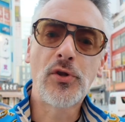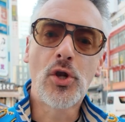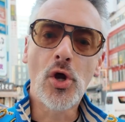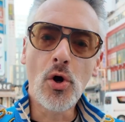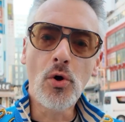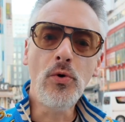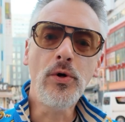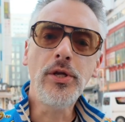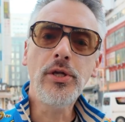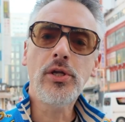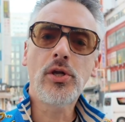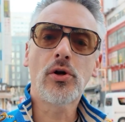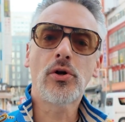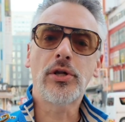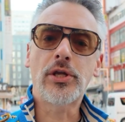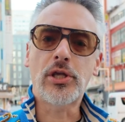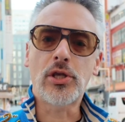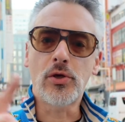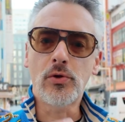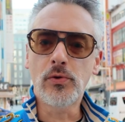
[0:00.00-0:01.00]
go to
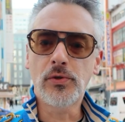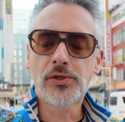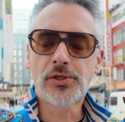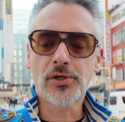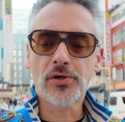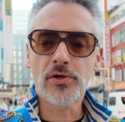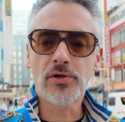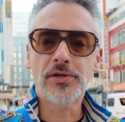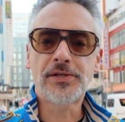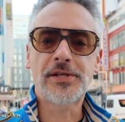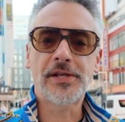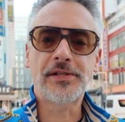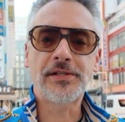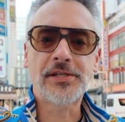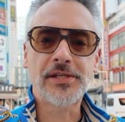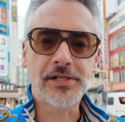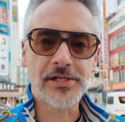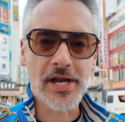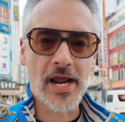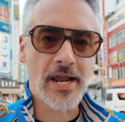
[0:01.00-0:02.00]
your users and
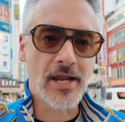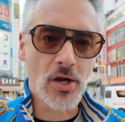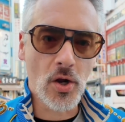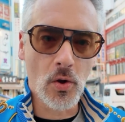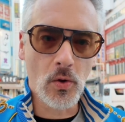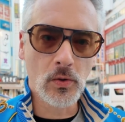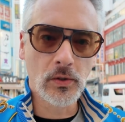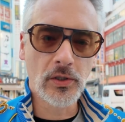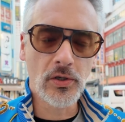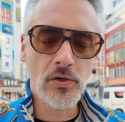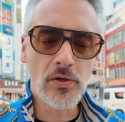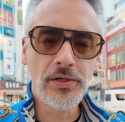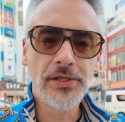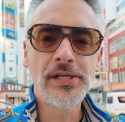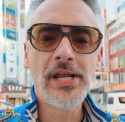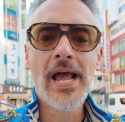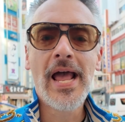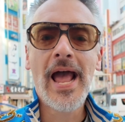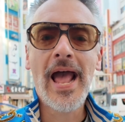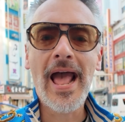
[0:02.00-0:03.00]

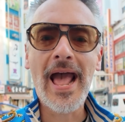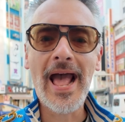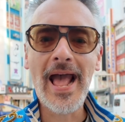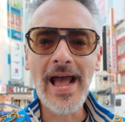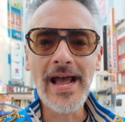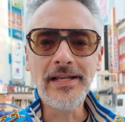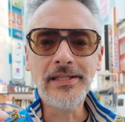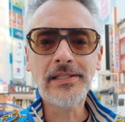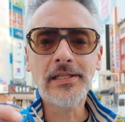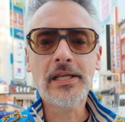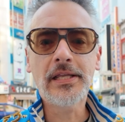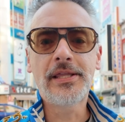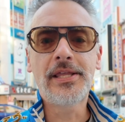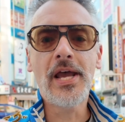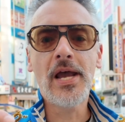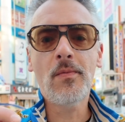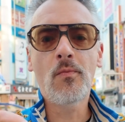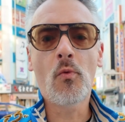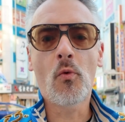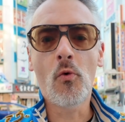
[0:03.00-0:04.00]
stakeholders, ask
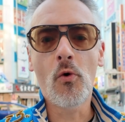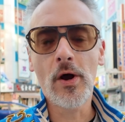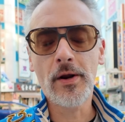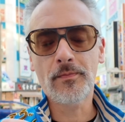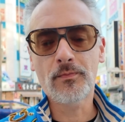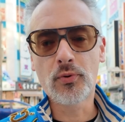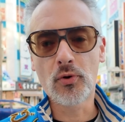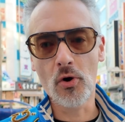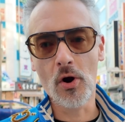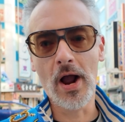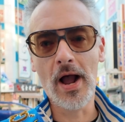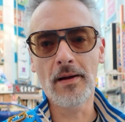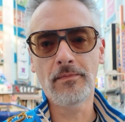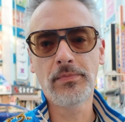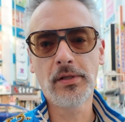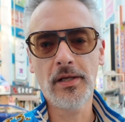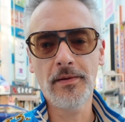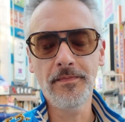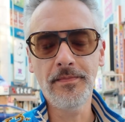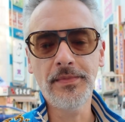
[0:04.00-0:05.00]
them what
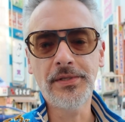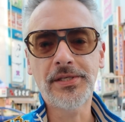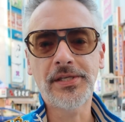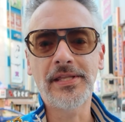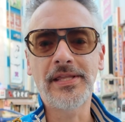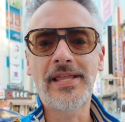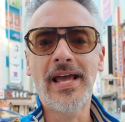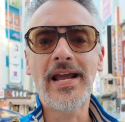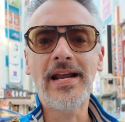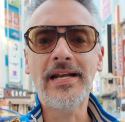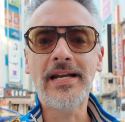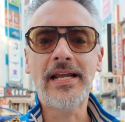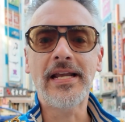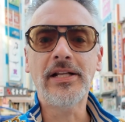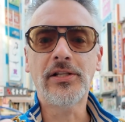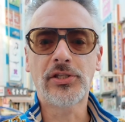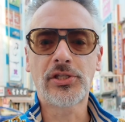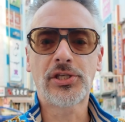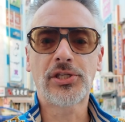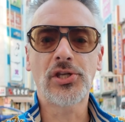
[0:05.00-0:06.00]
problems they
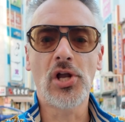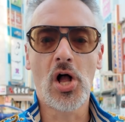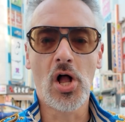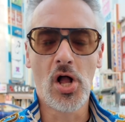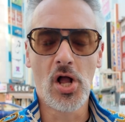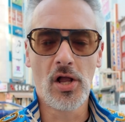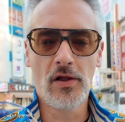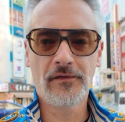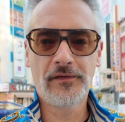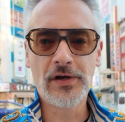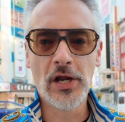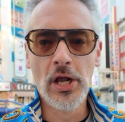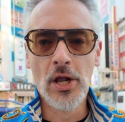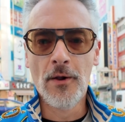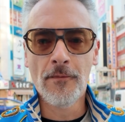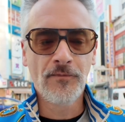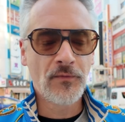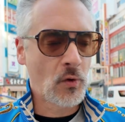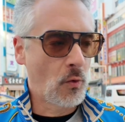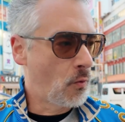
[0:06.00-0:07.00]
need solved,
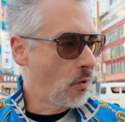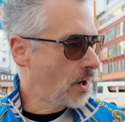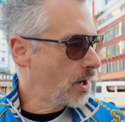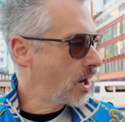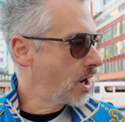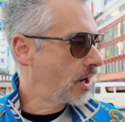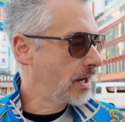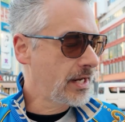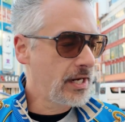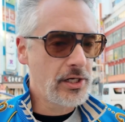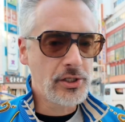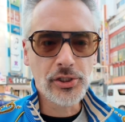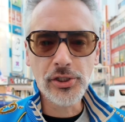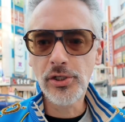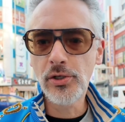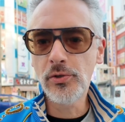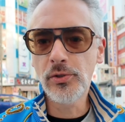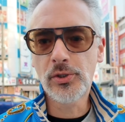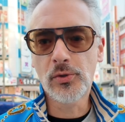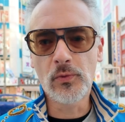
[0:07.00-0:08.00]
what are
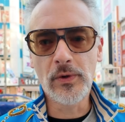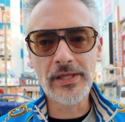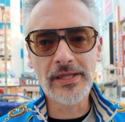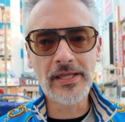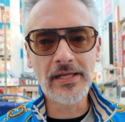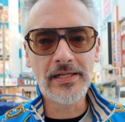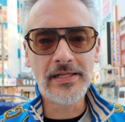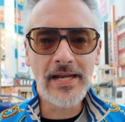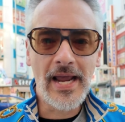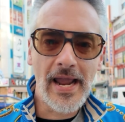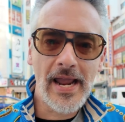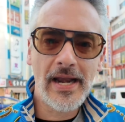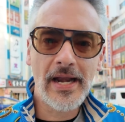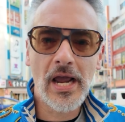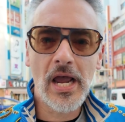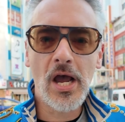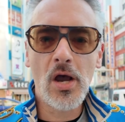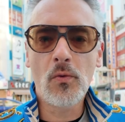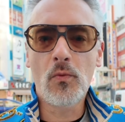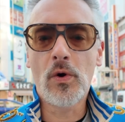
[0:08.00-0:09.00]
issues with the
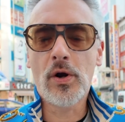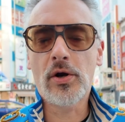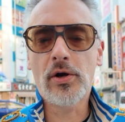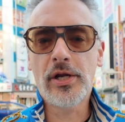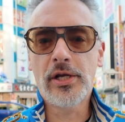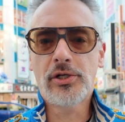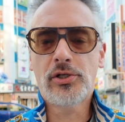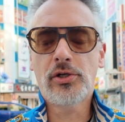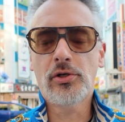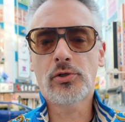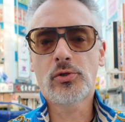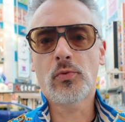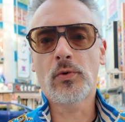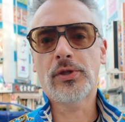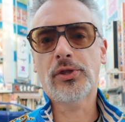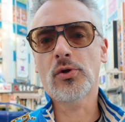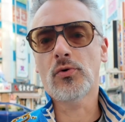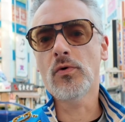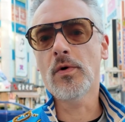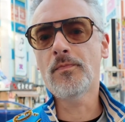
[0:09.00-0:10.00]
data, what are issues
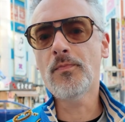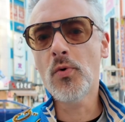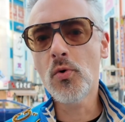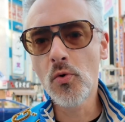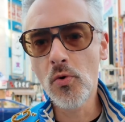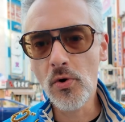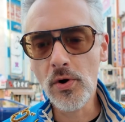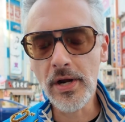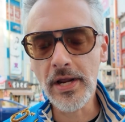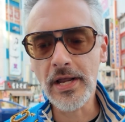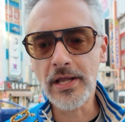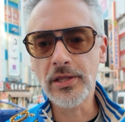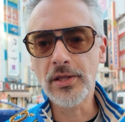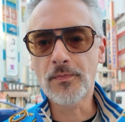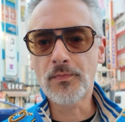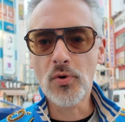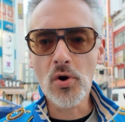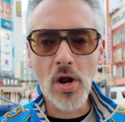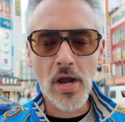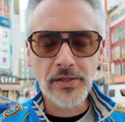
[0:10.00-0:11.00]
with the reporting,
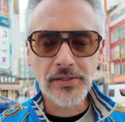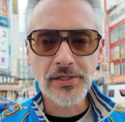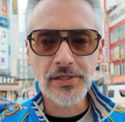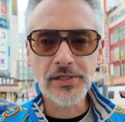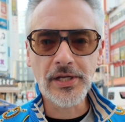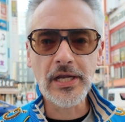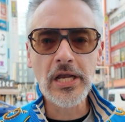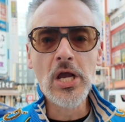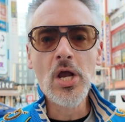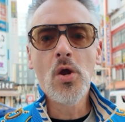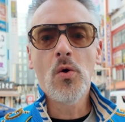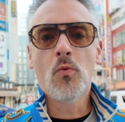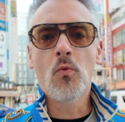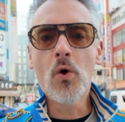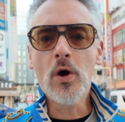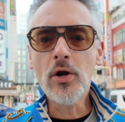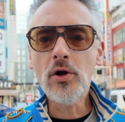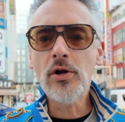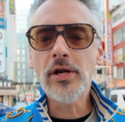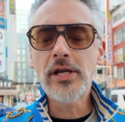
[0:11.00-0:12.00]
the processing,
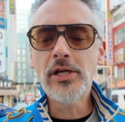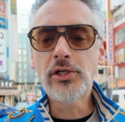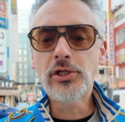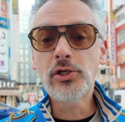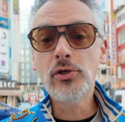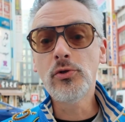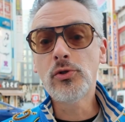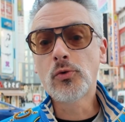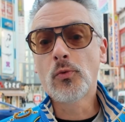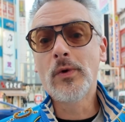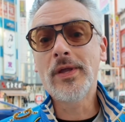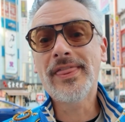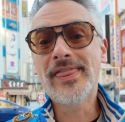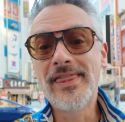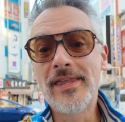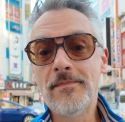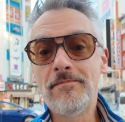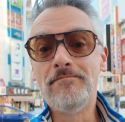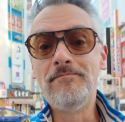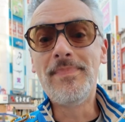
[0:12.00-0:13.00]
what are issues with
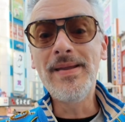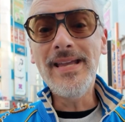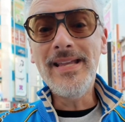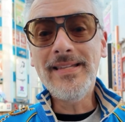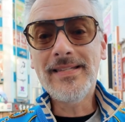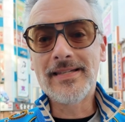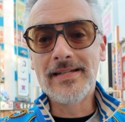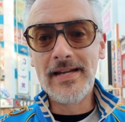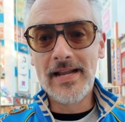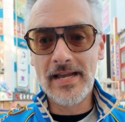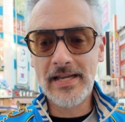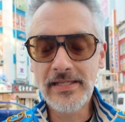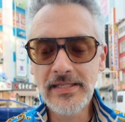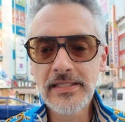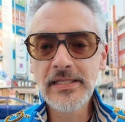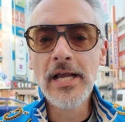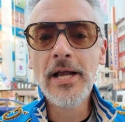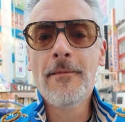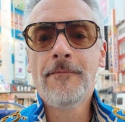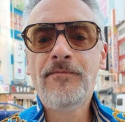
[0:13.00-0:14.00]
the
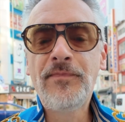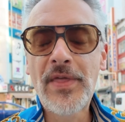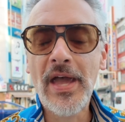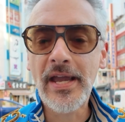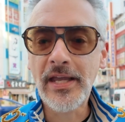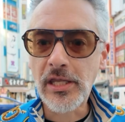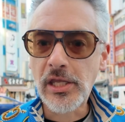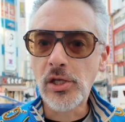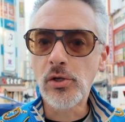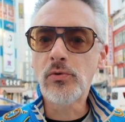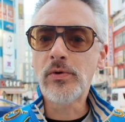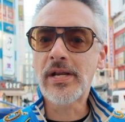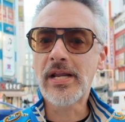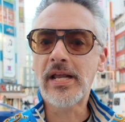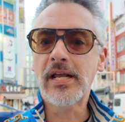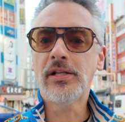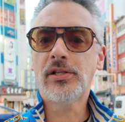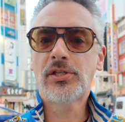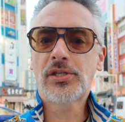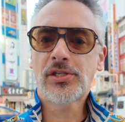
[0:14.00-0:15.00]
business that you
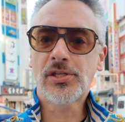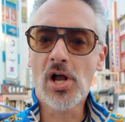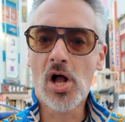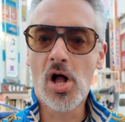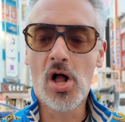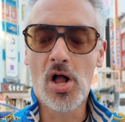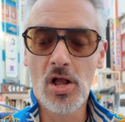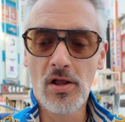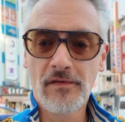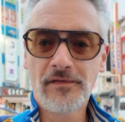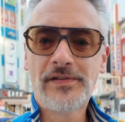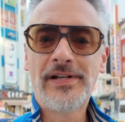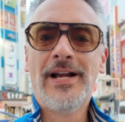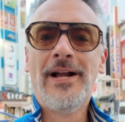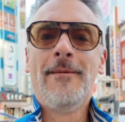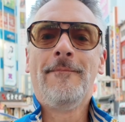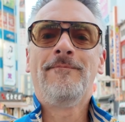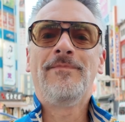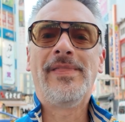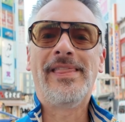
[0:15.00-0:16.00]
need solved,
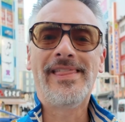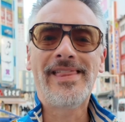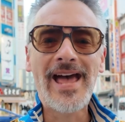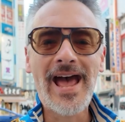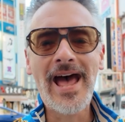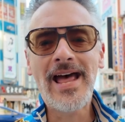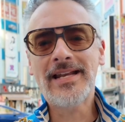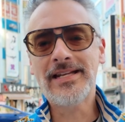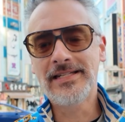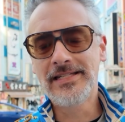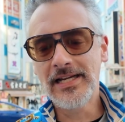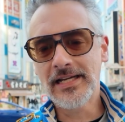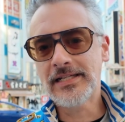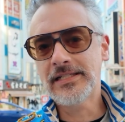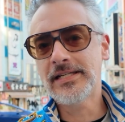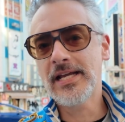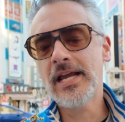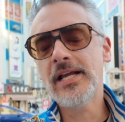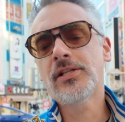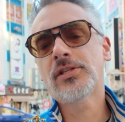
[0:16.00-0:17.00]
that
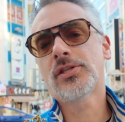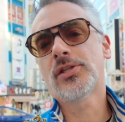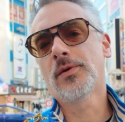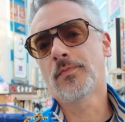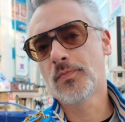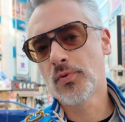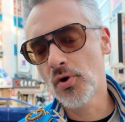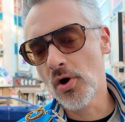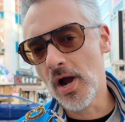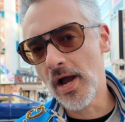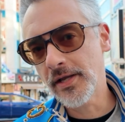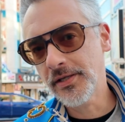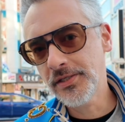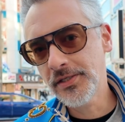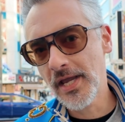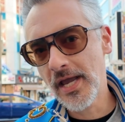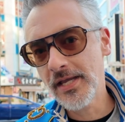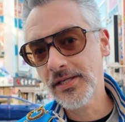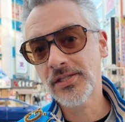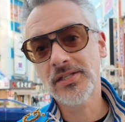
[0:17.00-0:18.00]
dictates the
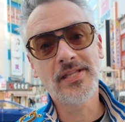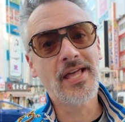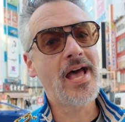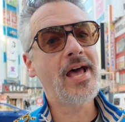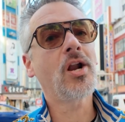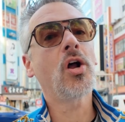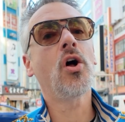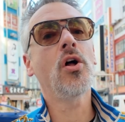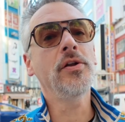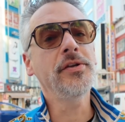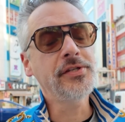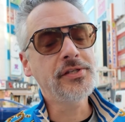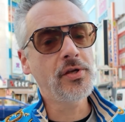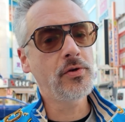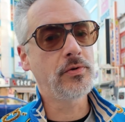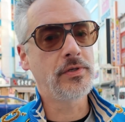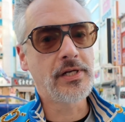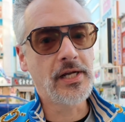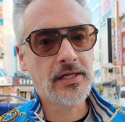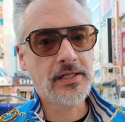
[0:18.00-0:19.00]
process. That
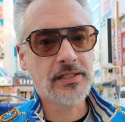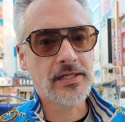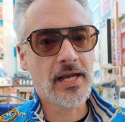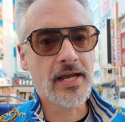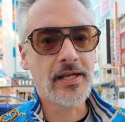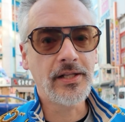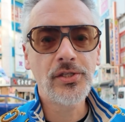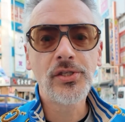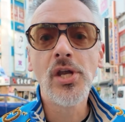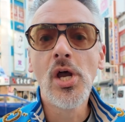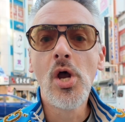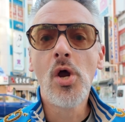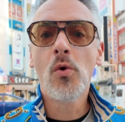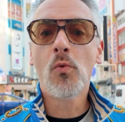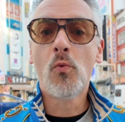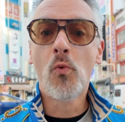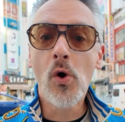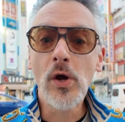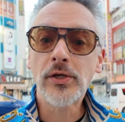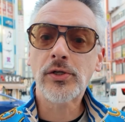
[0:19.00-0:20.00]
also dictates
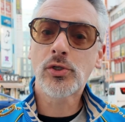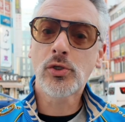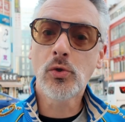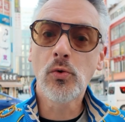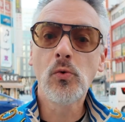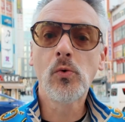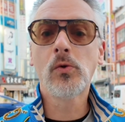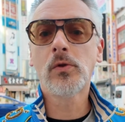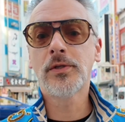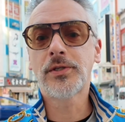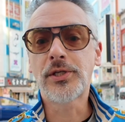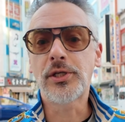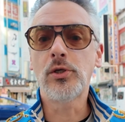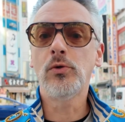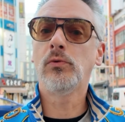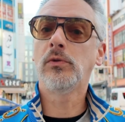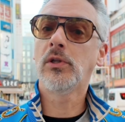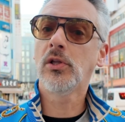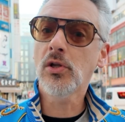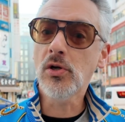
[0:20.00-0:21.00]
what tools
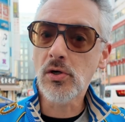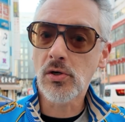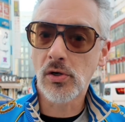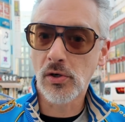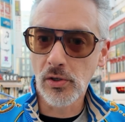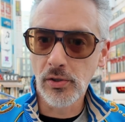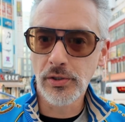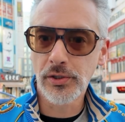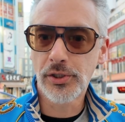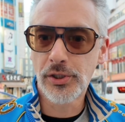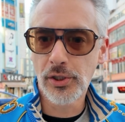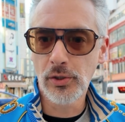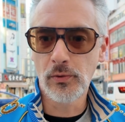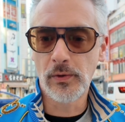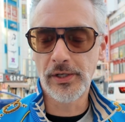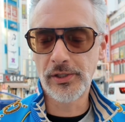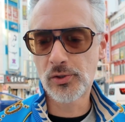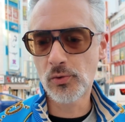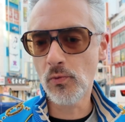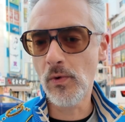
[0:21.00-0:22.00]
you learn
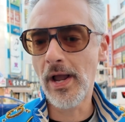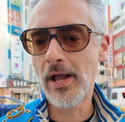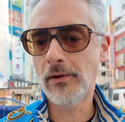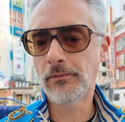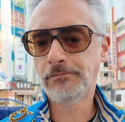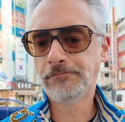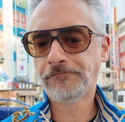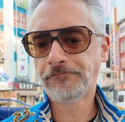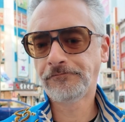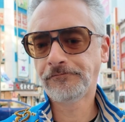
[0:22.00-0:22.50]
too as well.